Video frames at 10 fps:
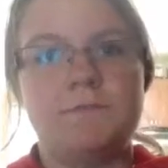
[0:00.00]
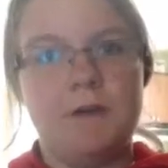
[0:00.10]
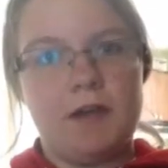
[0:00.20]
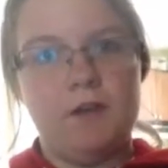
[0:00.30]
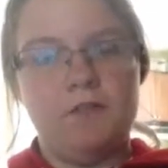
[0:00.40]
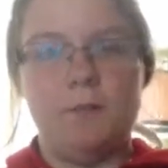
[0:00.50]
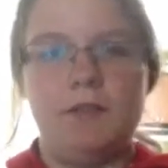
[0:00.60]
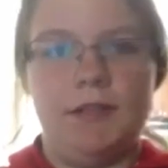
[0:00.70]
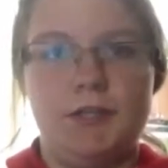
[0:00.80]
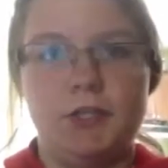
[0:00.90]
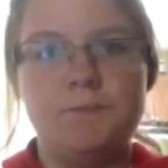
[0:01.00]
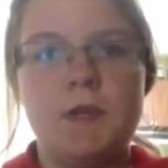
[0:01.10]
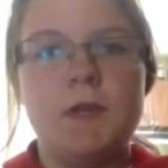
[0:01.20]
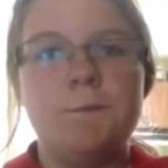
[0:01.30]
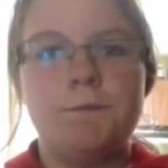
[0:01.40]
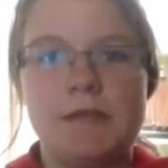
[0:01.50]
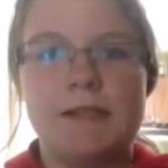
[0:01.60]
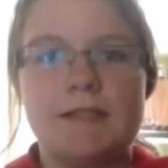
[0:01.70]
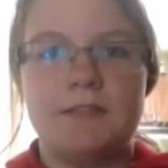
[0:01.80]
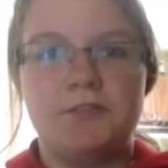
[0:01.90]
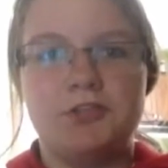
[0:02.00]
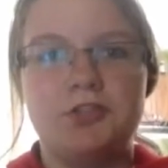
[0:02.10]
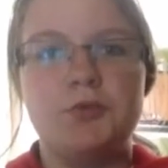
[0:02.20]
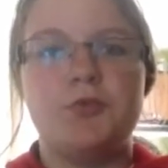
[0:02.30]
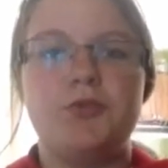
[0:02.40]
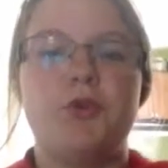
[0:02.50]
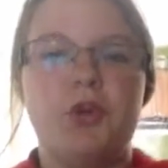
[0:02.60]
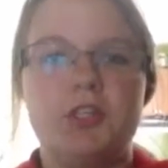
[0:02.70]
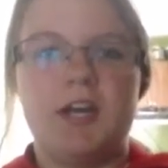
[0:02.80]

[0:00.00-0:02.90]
the fire from the lighter, please have an adult with you at all